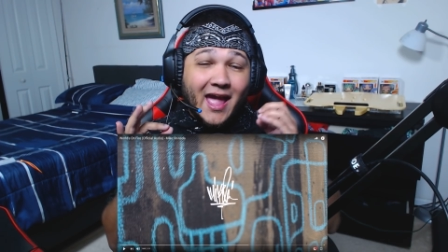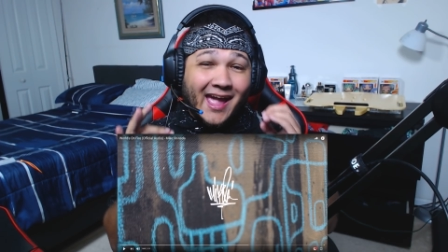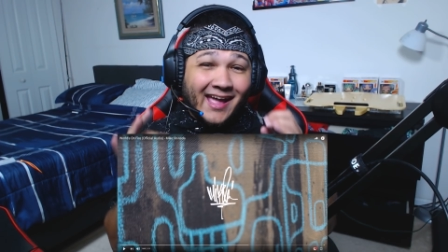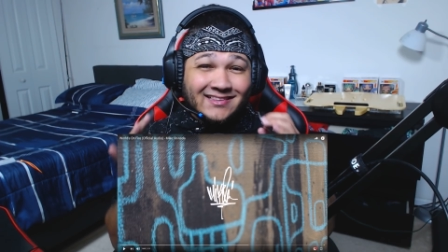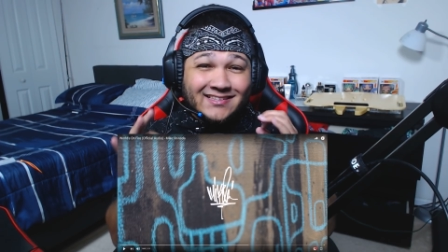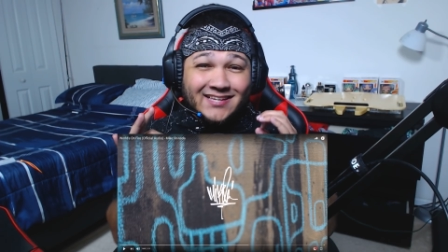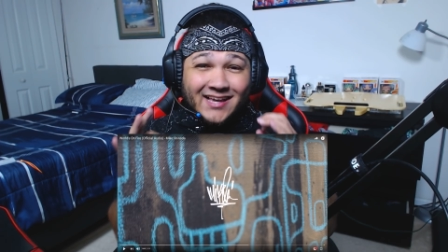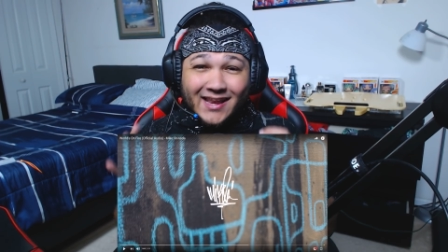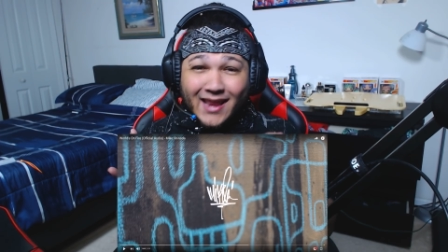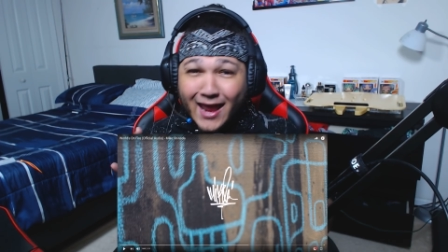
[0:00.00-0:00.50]

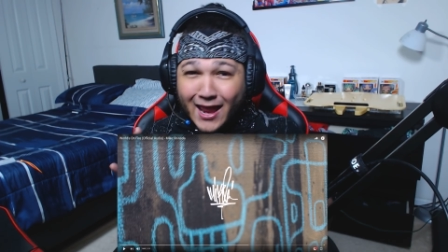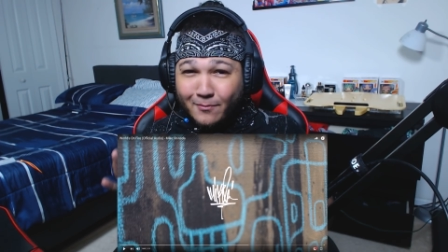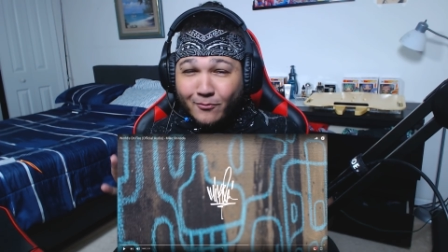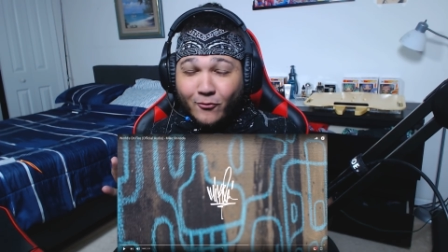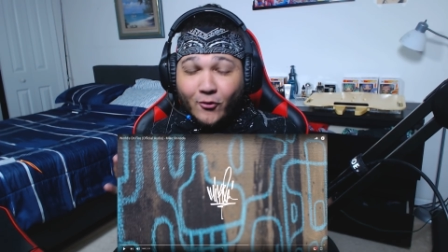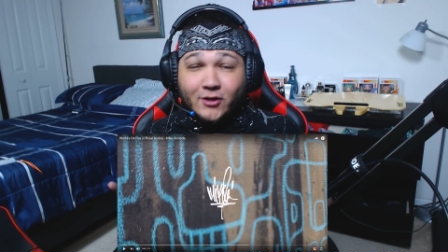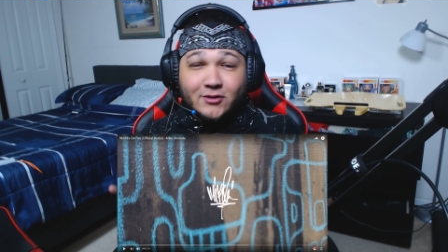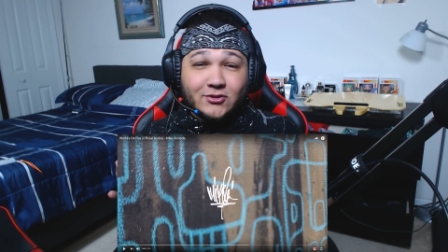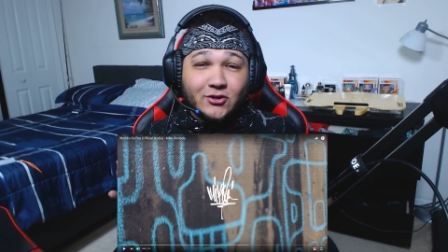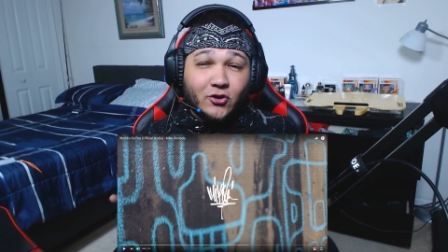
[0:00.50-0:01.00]
and today
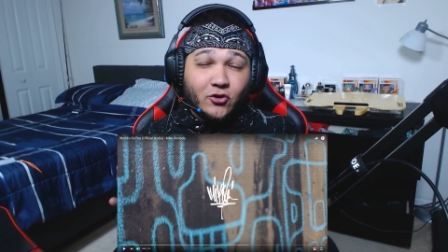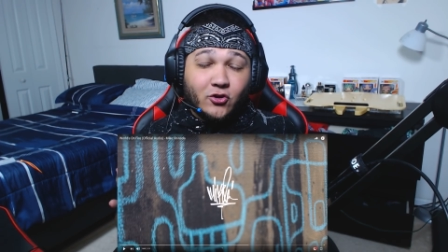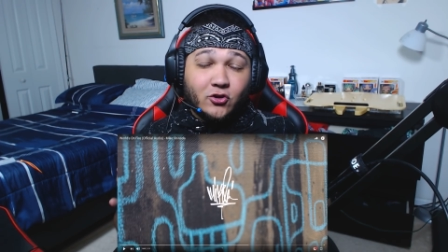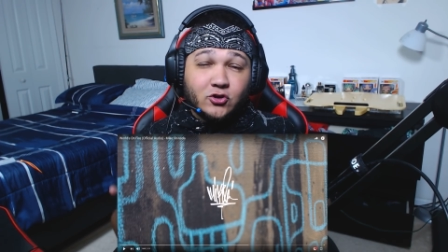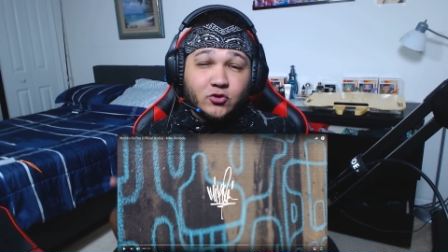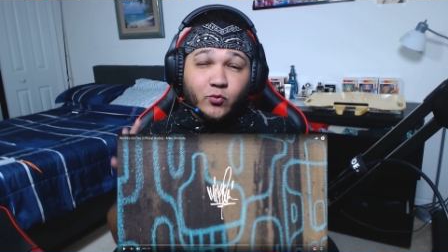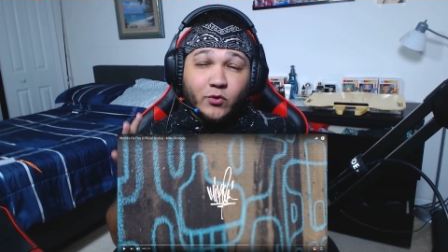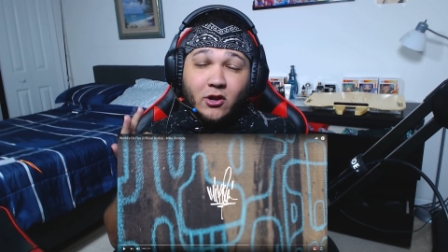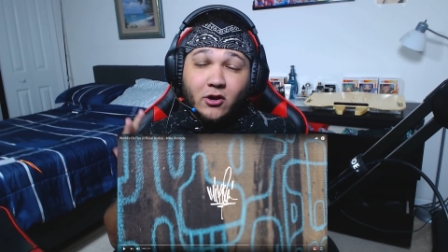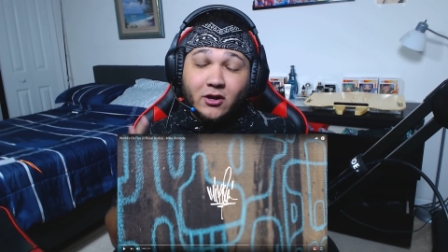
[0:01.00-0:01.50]
boys and
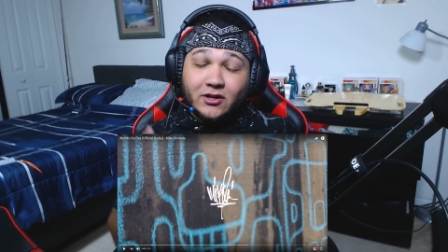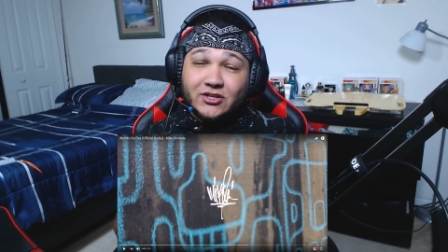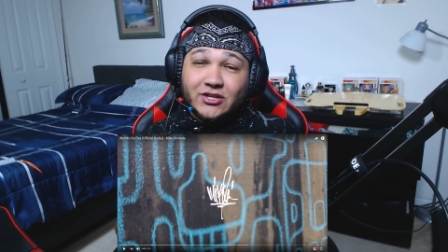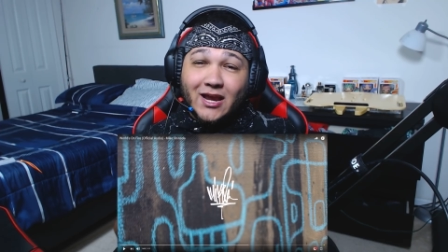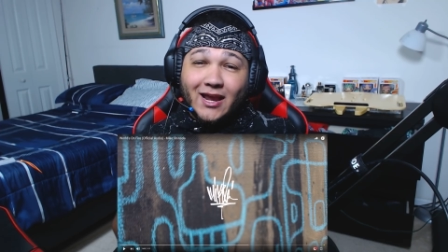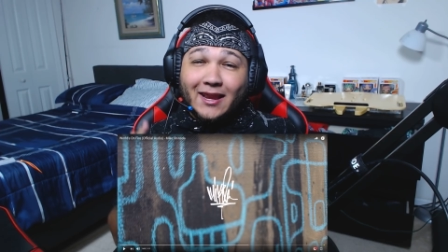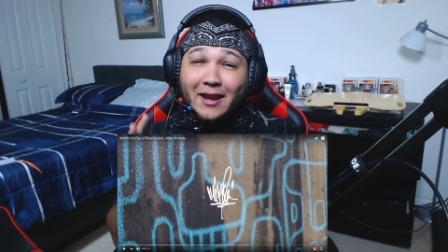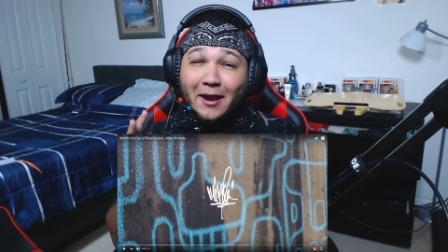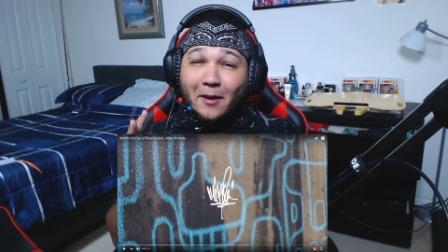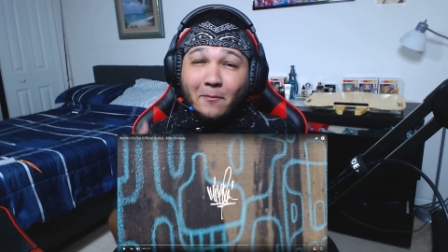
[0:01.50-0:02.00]
girls we are
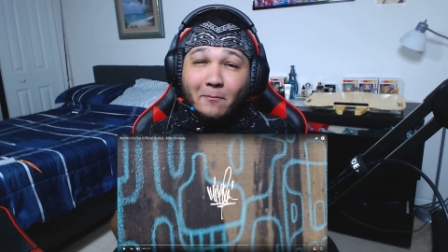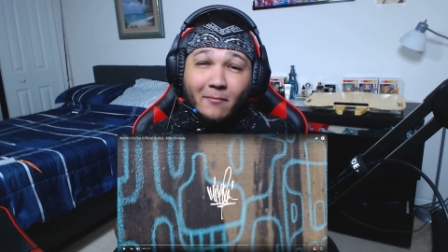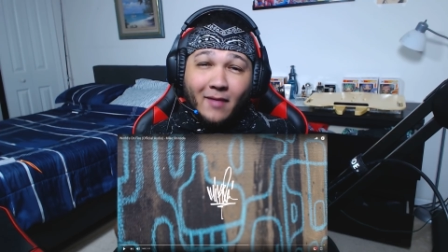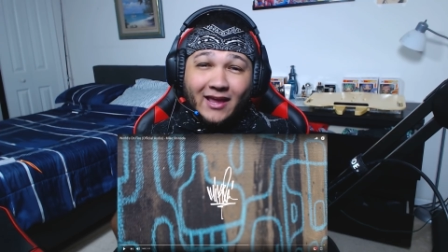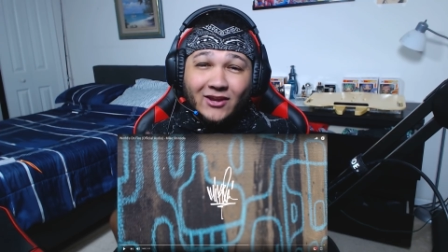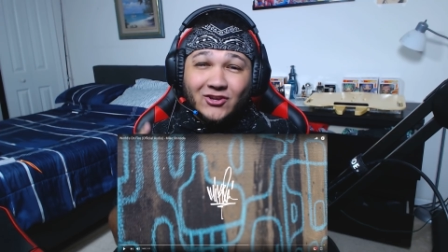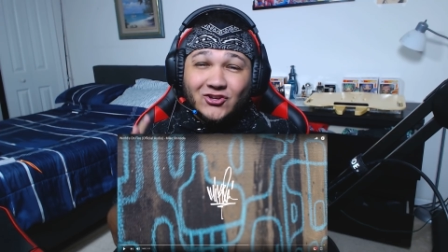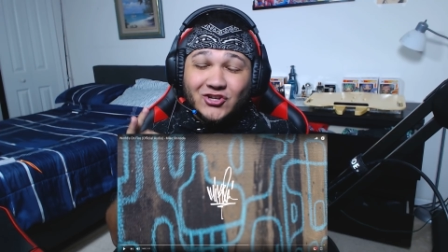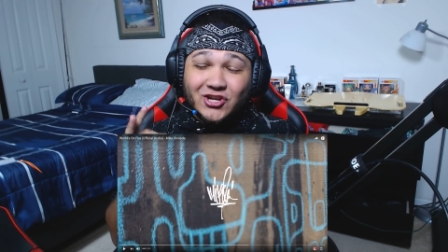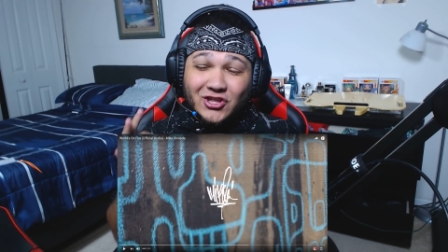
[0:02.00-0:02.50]
checking out
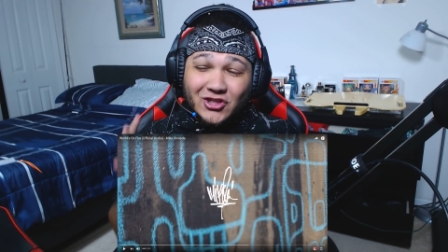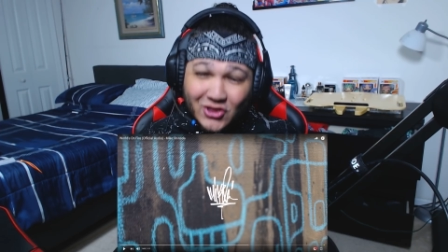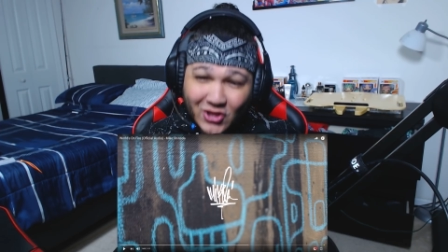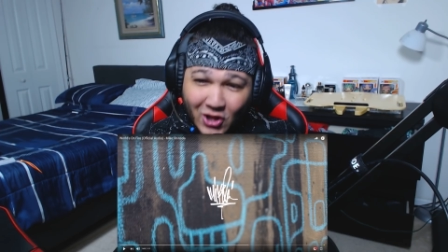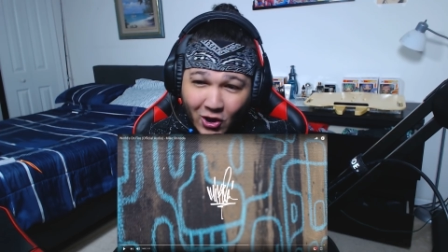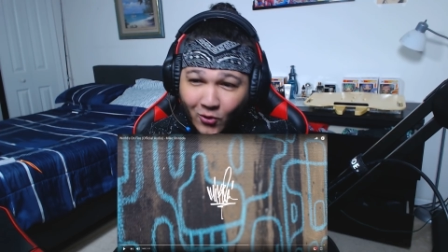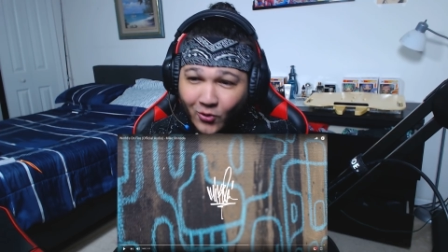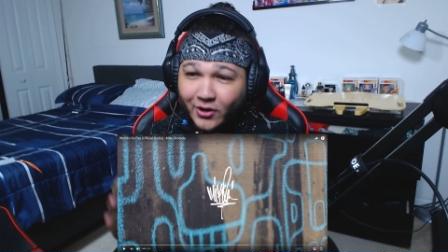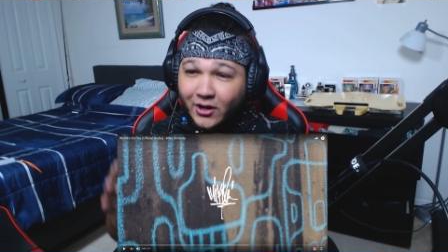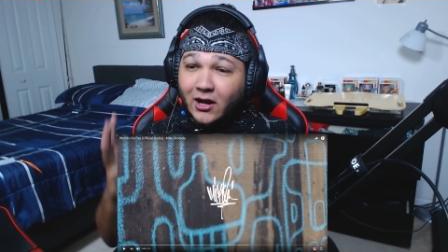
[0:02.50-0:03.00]
Mike
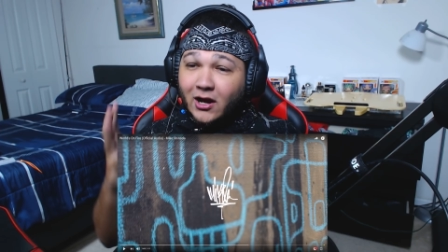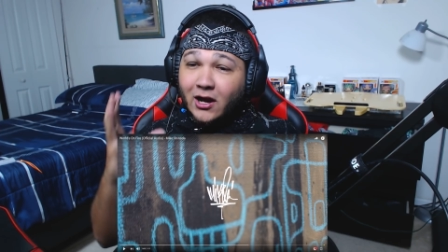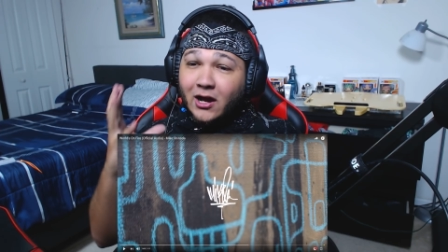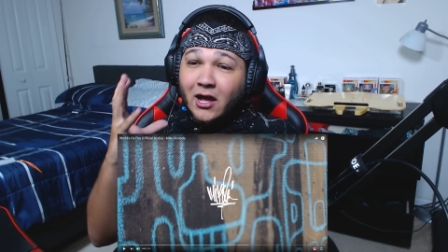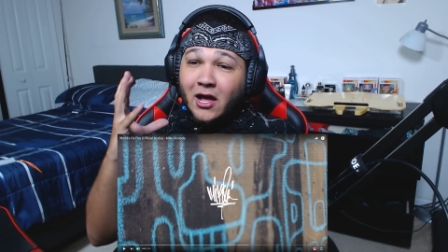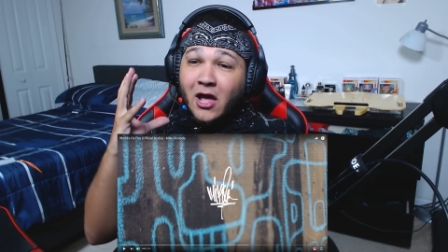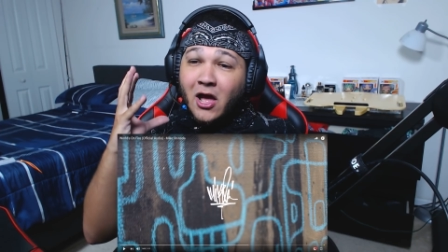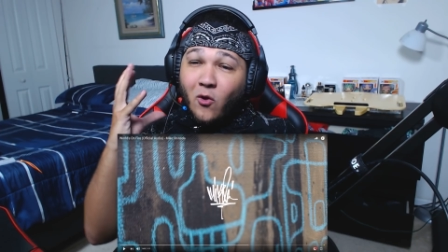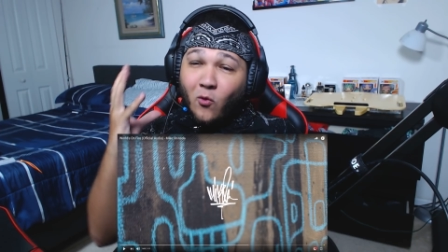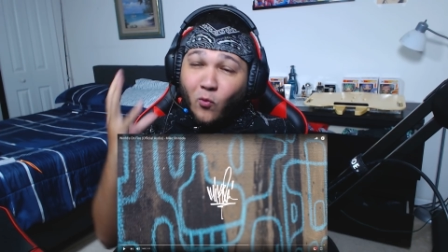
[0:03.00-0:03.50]
Shinoda